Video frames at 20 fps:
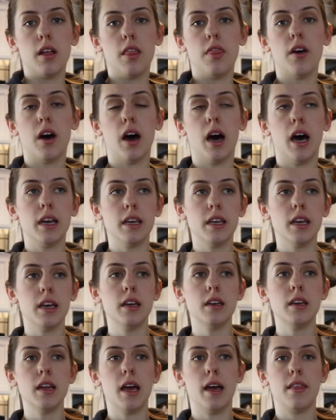the
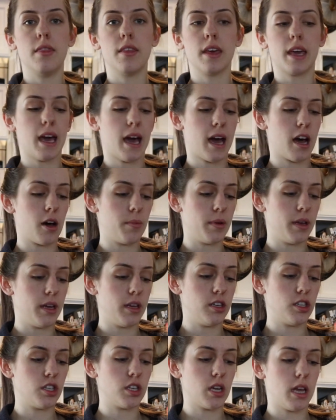onion and the
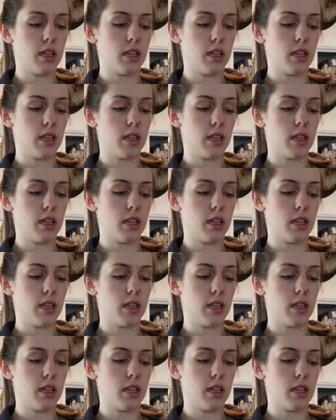cabbage.